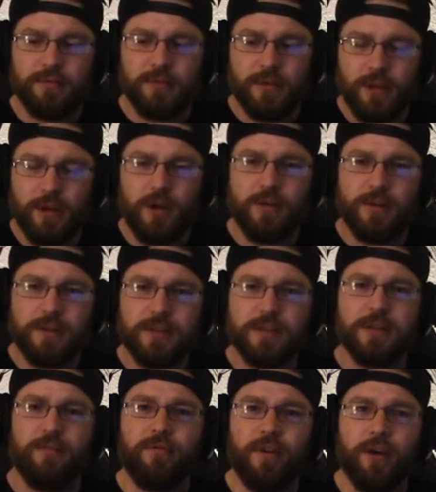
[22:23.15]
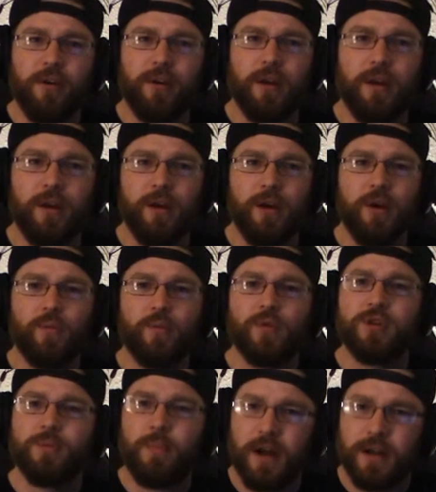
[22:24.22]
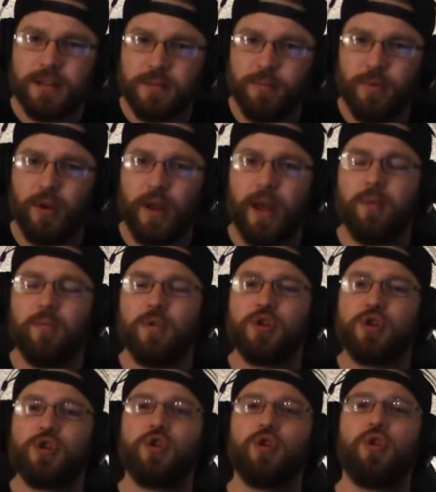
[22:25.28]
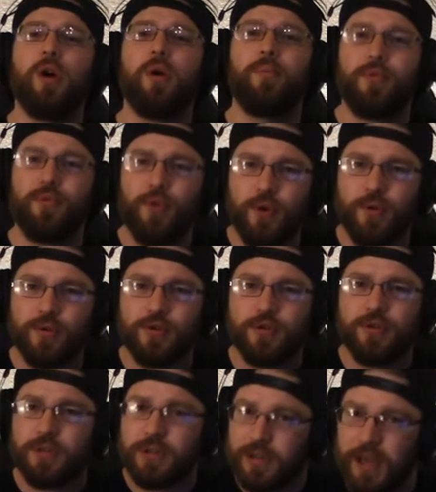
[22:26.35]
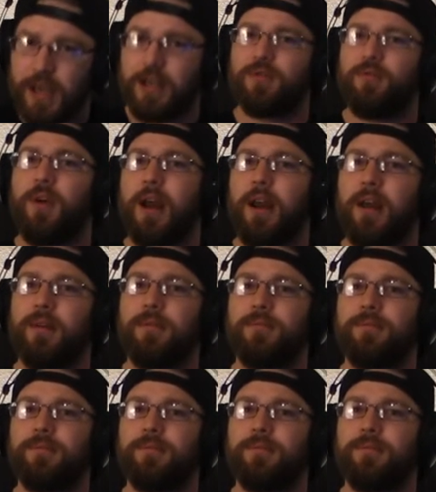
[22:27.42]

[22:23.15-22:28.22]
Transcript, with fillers: you know, this is a very responsible and mature approach to cage fighting.